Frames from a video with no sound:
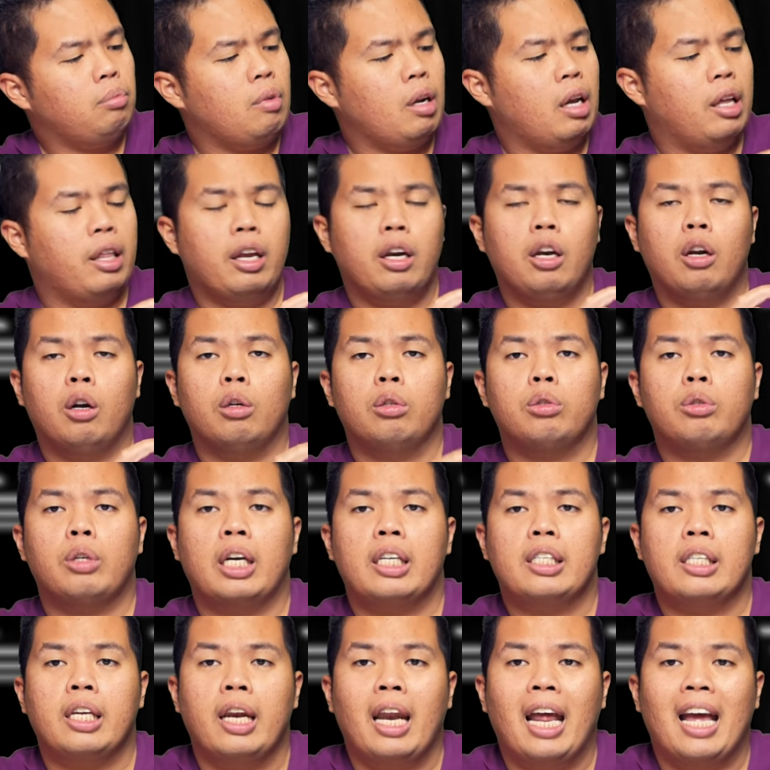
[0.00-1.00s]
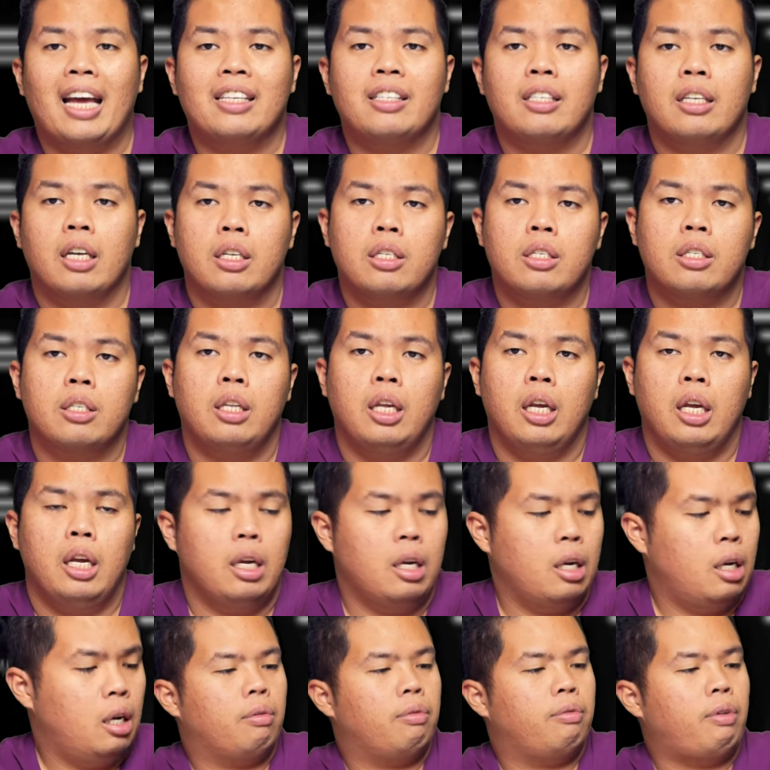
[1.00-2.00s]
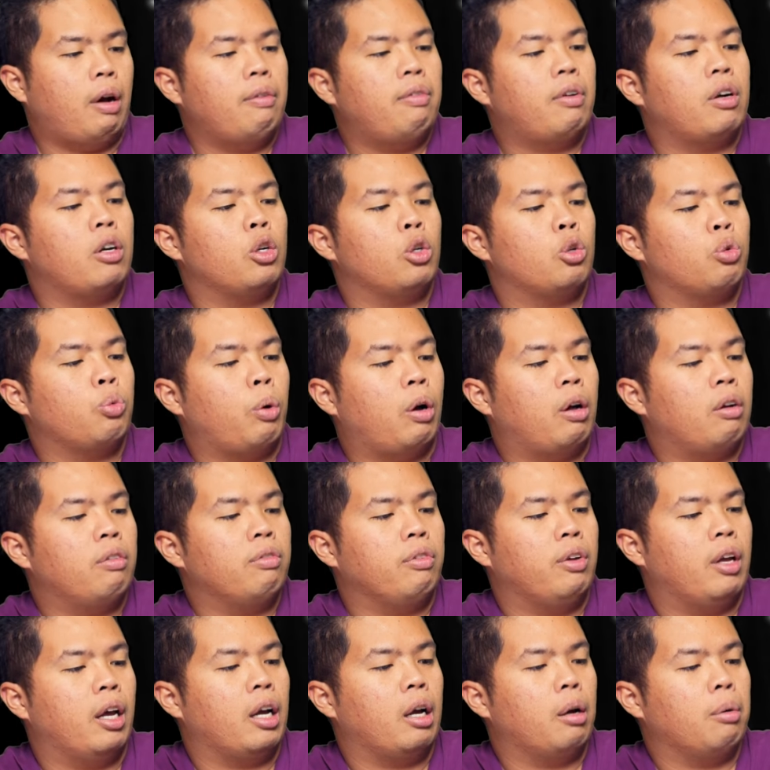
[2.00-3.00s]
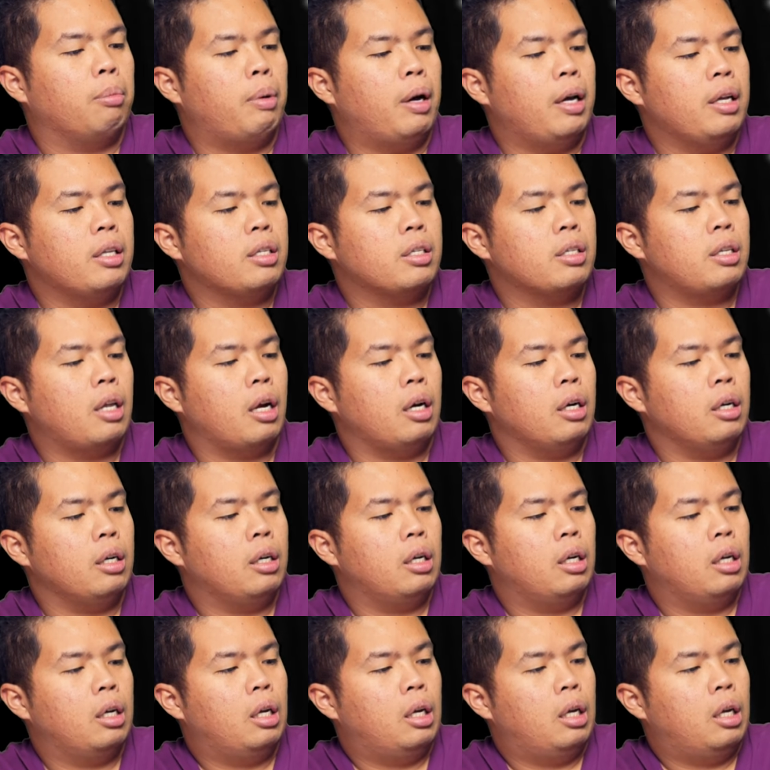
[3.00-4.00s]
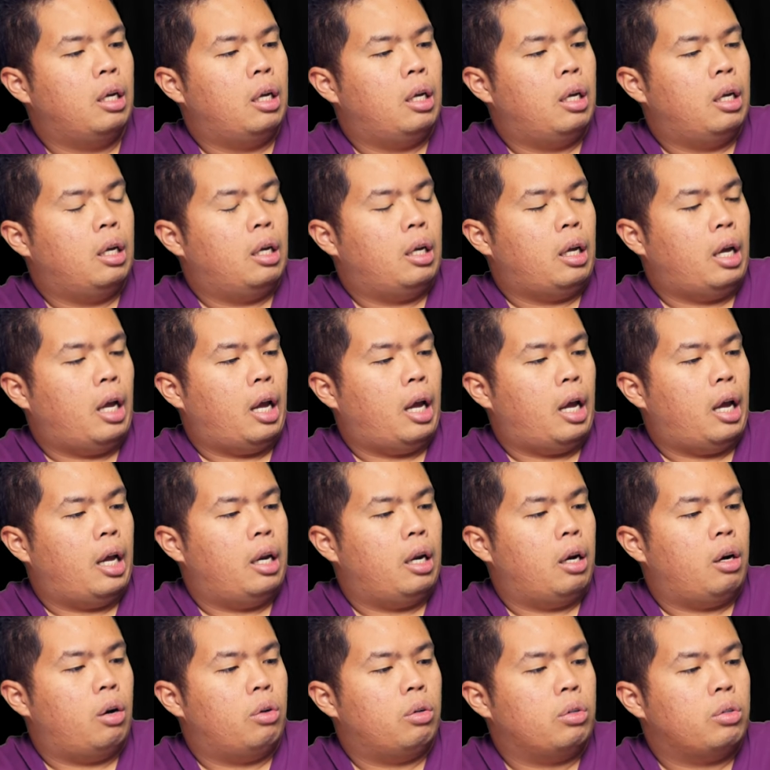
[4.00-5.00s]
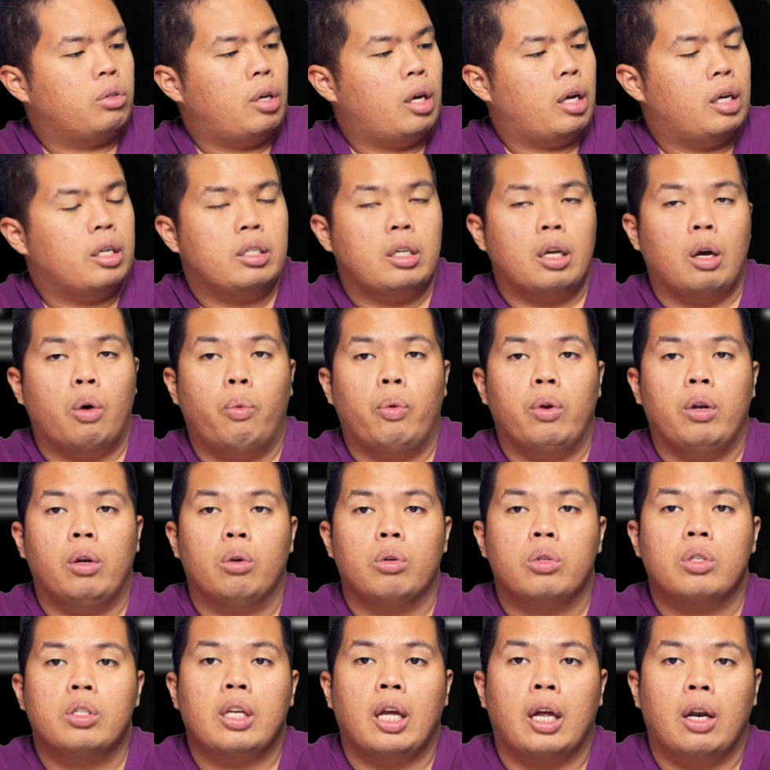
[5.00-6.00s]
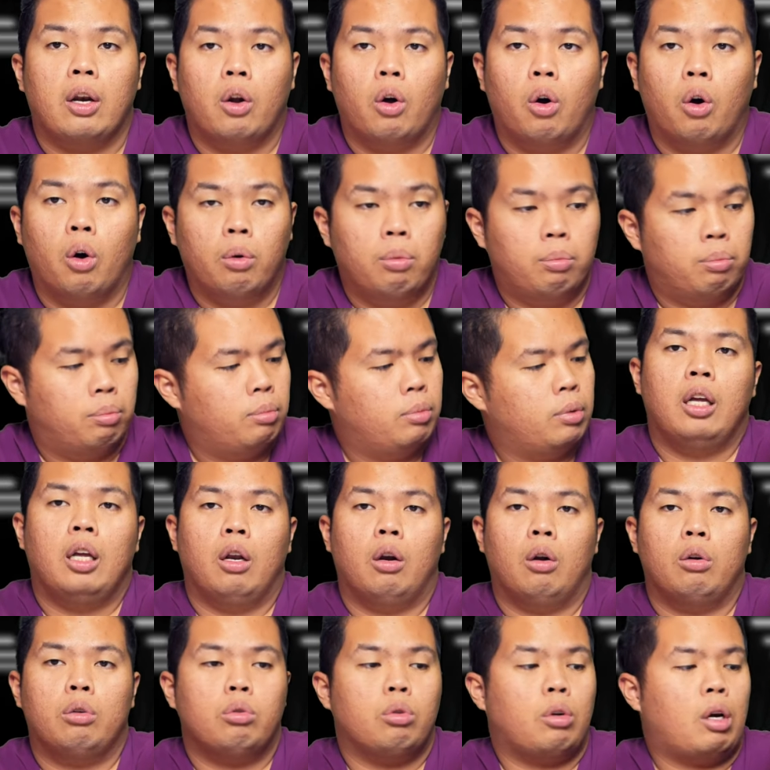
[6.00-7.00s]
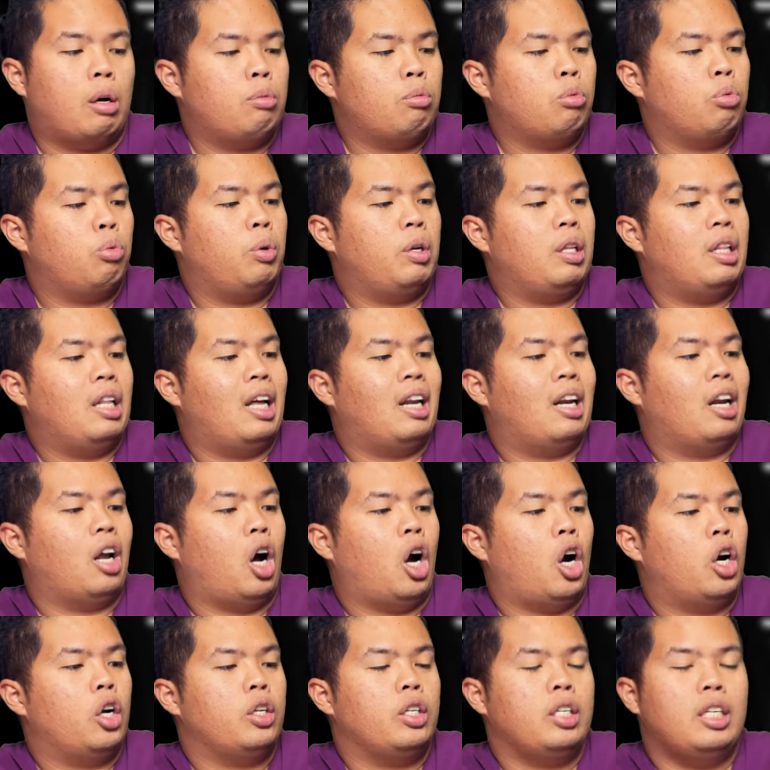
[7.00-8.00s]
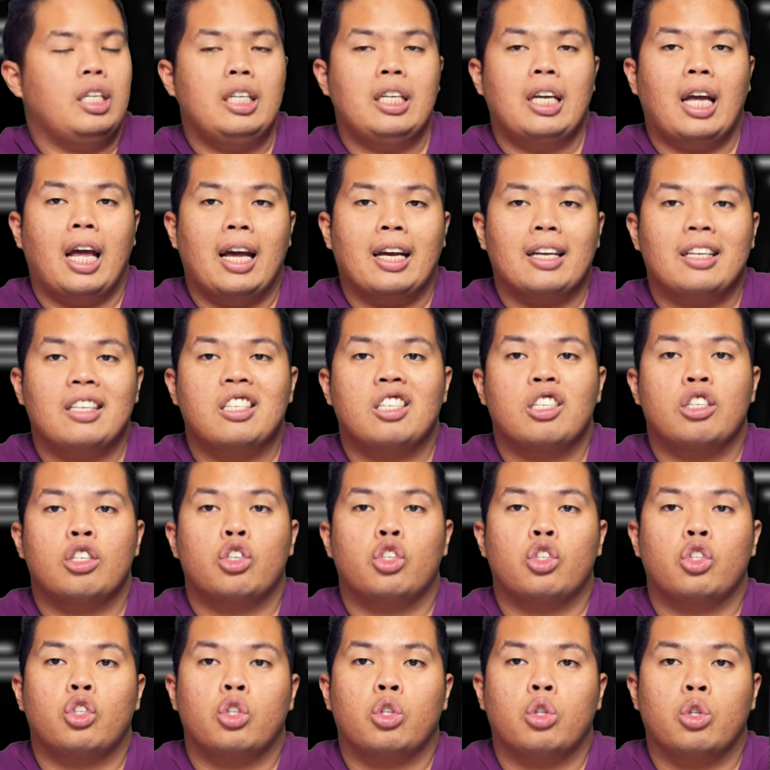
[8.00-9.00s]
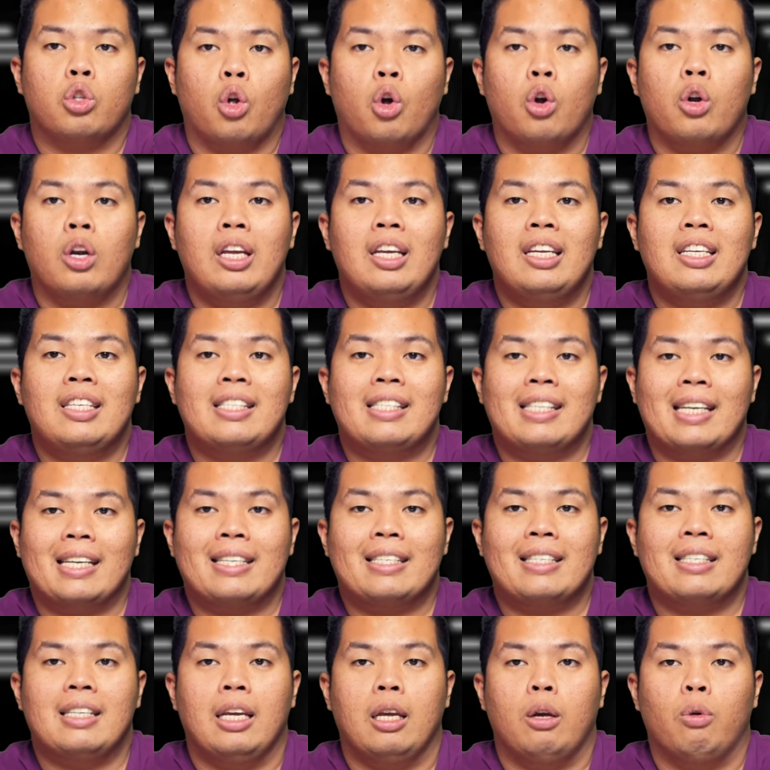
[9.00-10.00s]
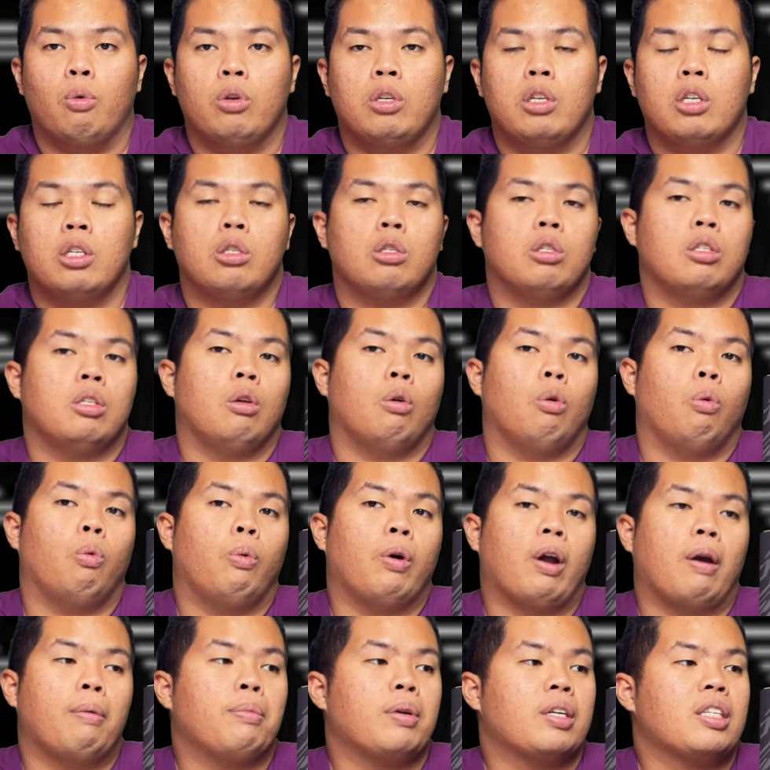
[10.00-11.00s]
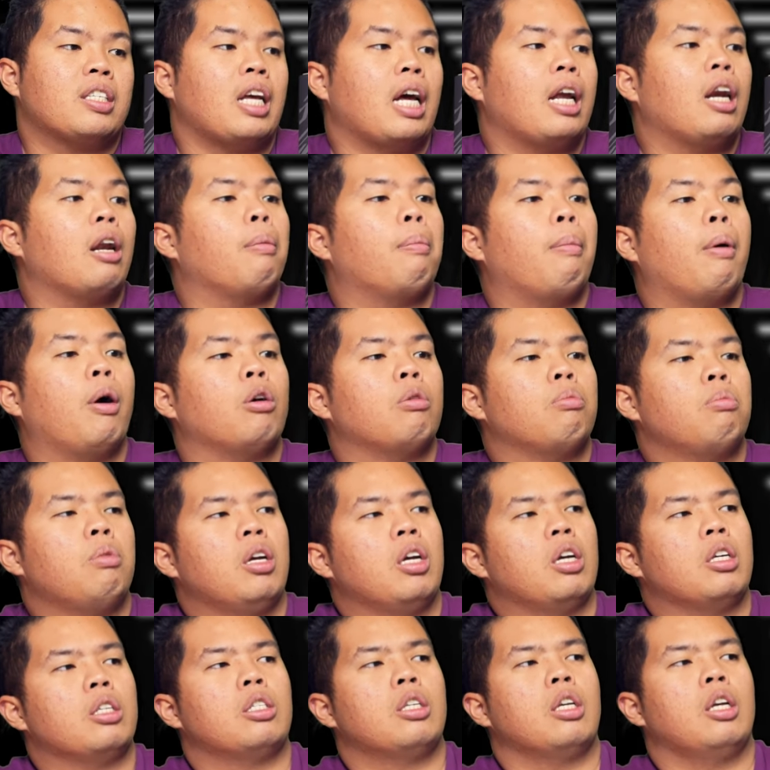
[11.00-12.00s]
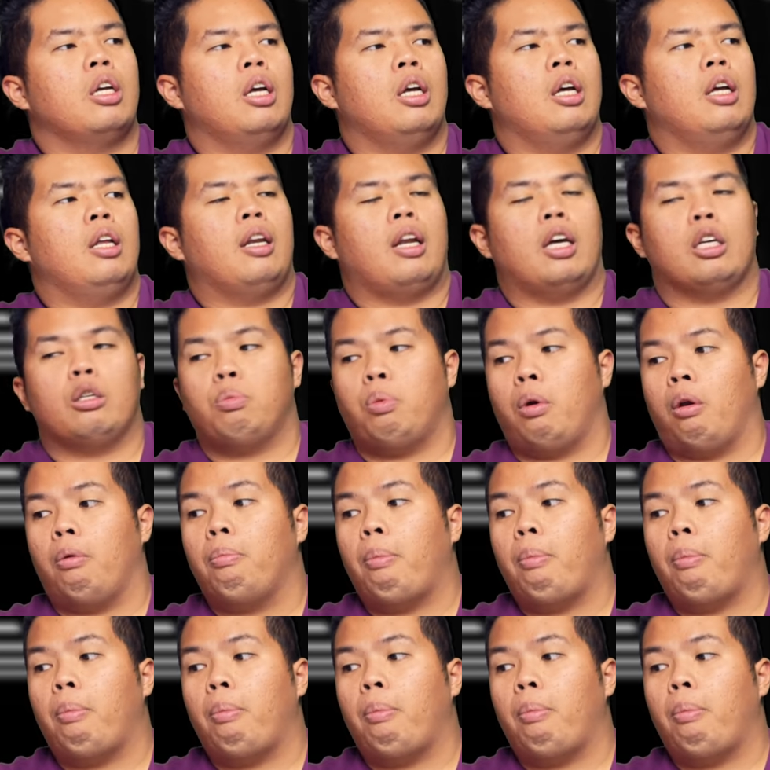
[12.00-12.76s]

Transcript: And then it also has an SSD, 512 gigabytes there. And it also has a Windows 10 Home. It also comes with an RTX 3060, which is what I'm excited about because that's pretty